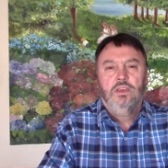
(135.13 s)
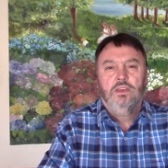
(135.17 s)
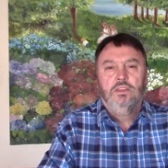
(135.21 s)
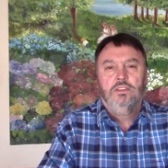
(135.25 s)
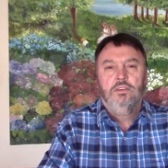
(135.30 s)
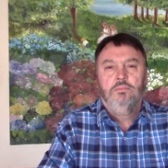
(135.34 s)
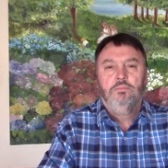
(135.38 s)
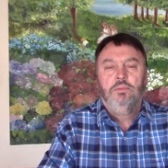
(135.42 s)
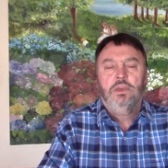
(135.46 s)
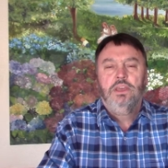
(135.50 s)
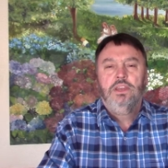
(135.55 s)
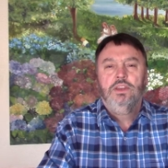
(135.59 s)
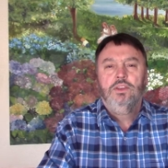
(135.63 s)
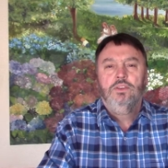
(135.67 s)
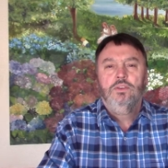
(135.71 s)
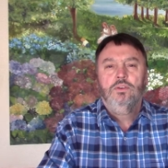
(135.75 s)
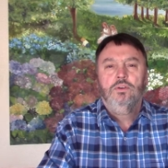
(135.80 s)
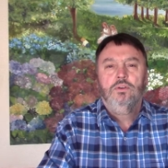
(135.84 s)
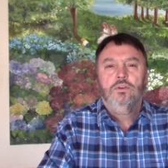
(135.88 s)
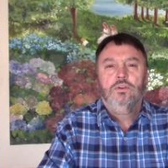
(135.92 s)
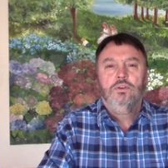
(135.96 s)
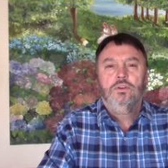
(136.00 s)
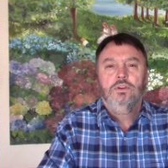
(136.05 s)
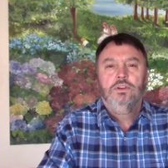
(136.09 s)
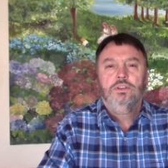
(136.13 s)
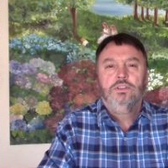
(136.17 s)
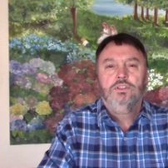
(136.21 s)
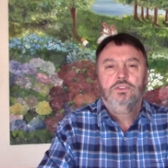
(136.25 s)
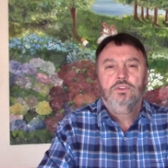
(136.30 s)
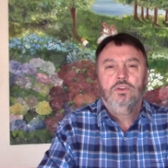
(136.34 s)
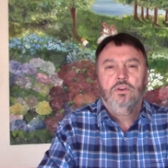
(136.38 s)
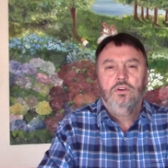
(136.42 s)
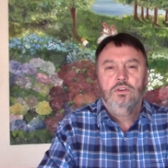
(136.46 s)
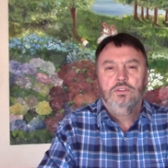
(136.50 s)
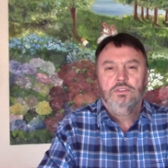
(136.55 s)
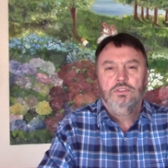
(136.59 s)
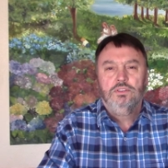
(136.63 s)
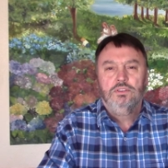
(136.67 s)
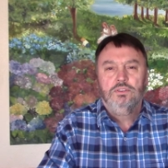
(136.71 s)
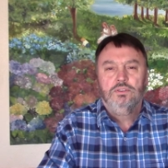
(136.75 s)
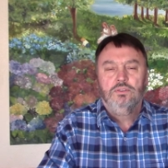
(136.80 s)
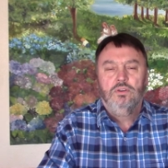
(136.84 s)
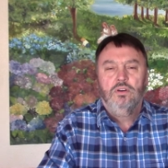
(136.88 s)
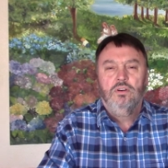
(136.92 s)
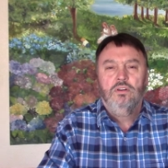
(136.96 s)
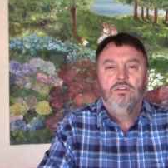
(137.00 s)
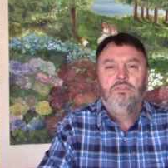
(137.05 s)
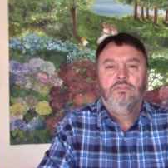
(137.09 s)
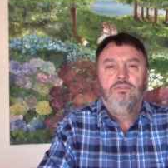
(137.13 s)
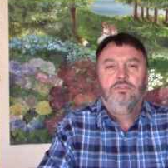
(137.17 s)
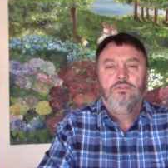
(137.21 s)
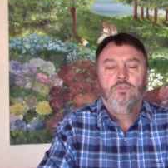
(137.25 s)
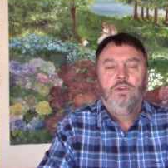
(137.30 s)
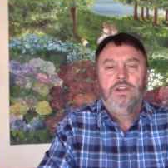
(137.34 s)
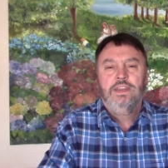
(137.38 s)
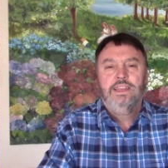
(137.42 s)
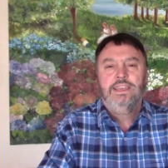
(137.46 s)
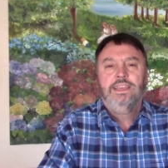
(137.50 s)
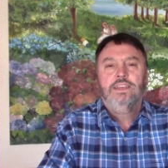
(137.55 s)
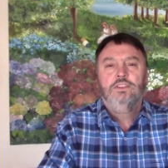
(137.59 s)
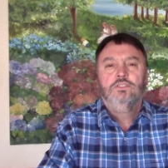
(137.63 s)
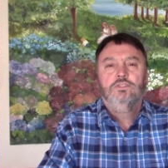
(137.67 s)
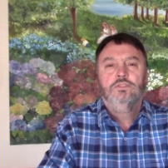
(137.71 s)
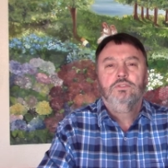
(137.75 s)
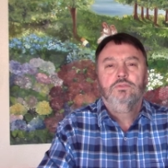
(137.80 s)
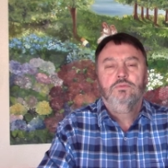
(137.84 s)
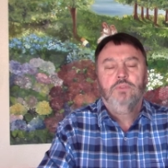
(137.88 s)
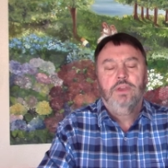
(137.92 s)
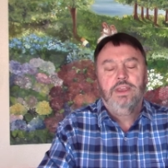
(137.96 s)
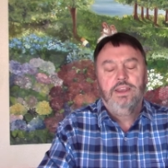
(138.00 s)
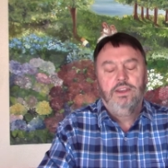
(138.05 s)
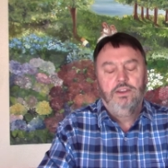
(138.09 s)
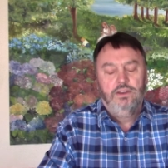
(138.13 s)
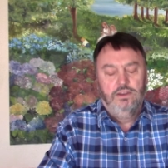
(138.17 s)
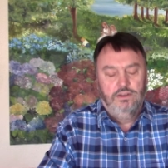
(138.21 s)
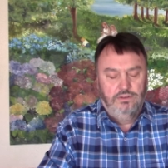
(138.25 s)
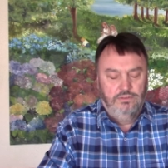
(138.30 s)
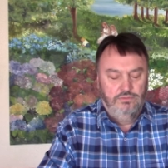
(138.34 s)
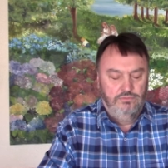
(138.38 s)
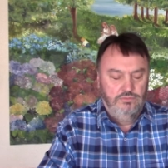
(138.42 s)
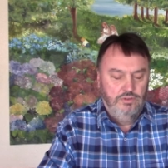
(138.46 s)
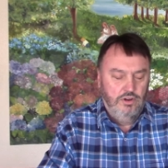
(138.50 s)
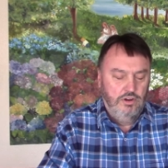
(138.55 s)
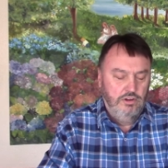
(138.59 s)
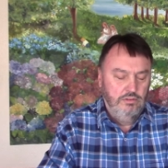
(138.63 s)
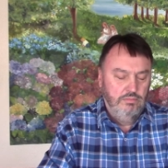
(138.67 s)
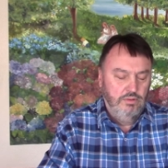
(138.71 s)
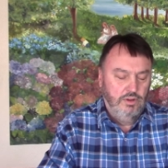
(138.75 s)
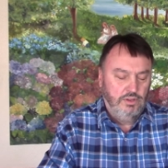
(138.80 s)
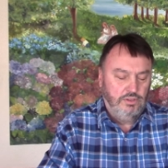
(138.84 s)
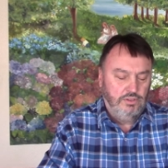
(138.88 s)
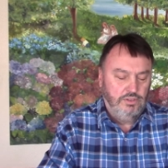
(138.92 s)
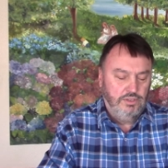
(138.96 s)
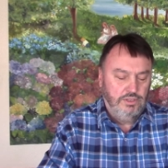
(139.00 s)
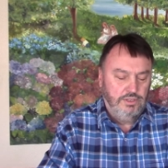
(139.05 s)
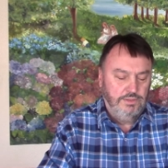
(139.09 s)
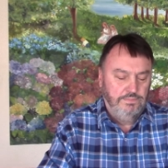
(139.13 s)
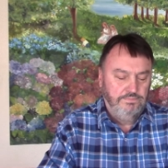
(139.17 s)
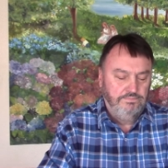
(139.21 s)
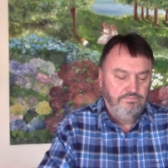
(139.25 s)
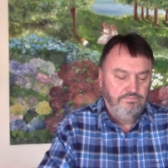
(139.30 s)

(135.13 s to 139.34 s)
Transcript: the better your chances of running into red robots.